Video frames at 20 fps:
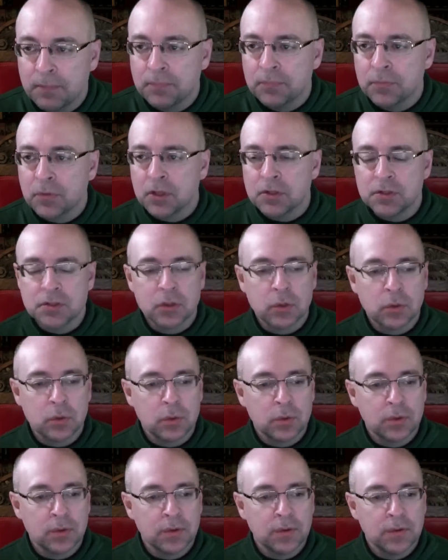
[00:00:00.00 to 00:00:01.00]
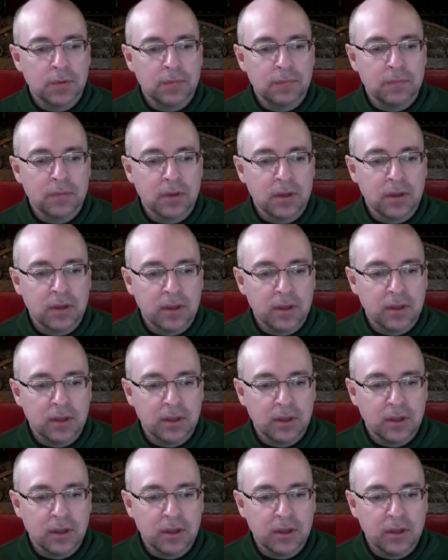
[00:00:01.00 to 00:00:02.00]
So,
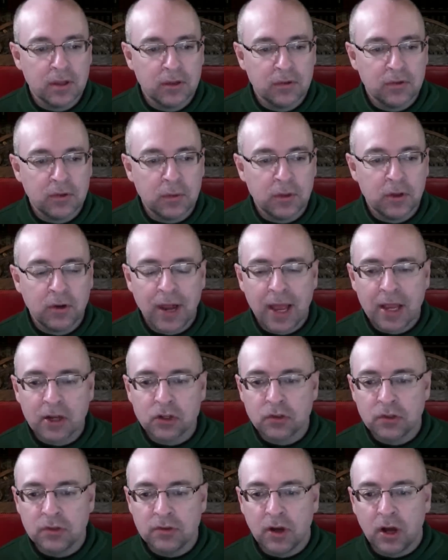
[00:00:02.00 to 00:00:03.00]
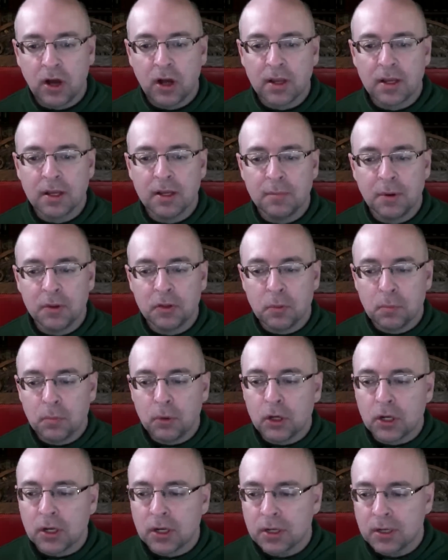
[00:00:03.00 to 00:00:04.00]
so they're actually talking about the
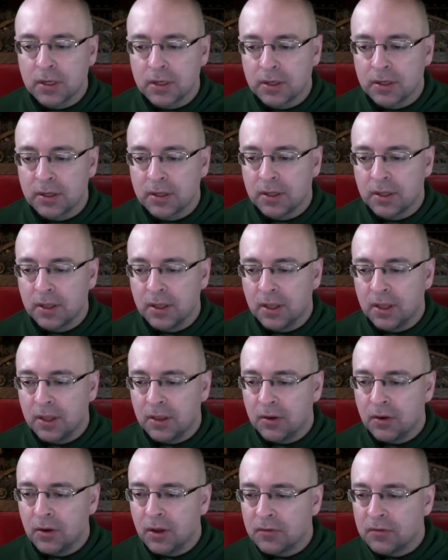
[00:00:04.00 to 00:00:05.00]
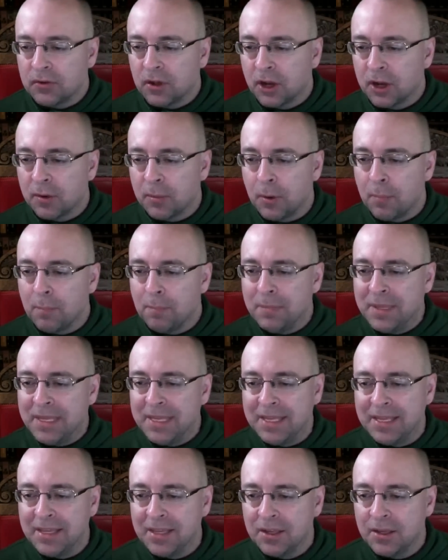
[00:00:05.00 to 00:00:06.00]
book. They're not talking about
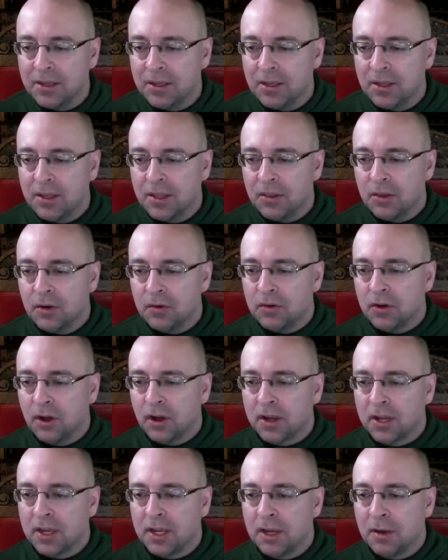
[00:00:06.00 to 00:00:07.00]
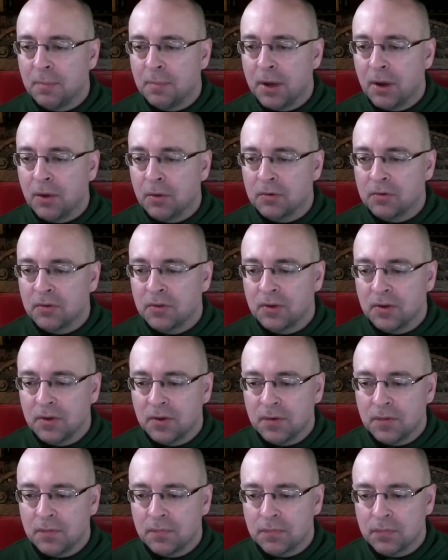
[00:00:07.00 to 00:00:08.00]
me. They're talking about
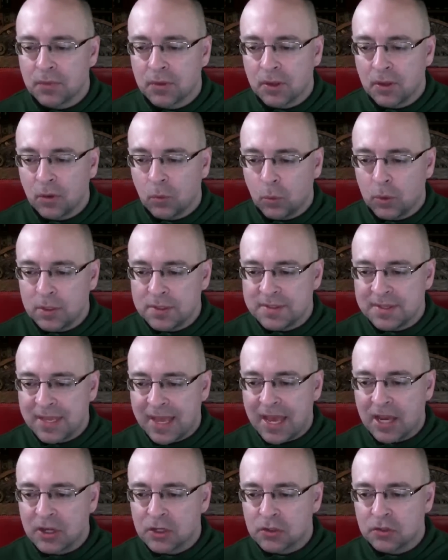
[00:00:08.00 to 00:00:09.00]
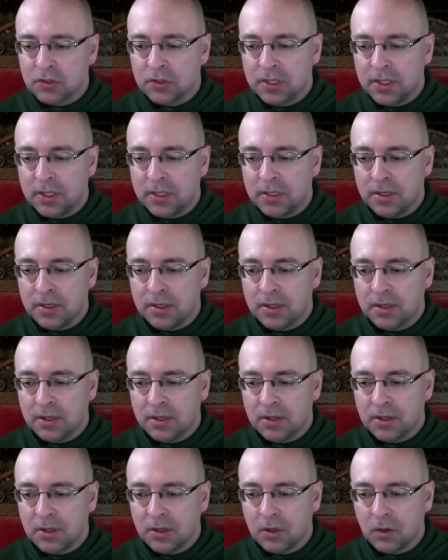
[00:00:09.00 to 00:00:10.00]
what's actually
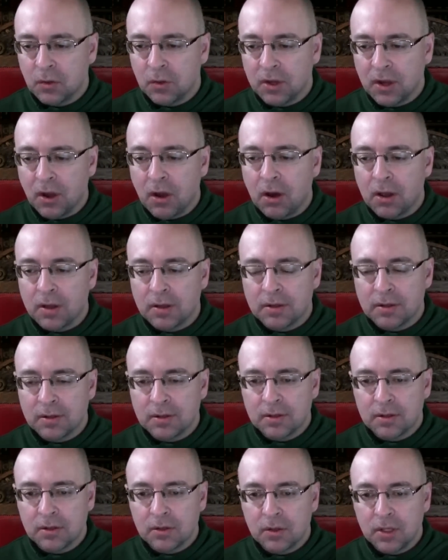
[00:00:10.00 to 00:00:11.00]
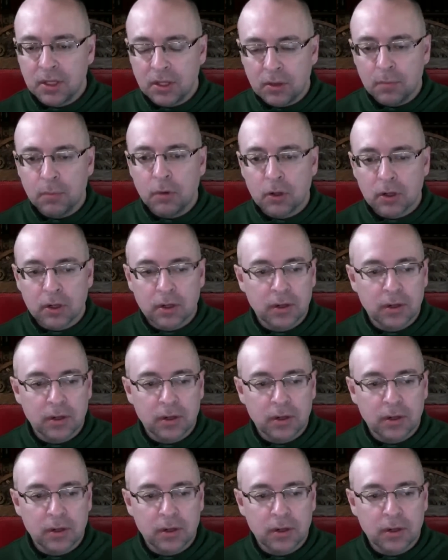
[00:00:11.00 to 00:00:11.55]
going on in the book.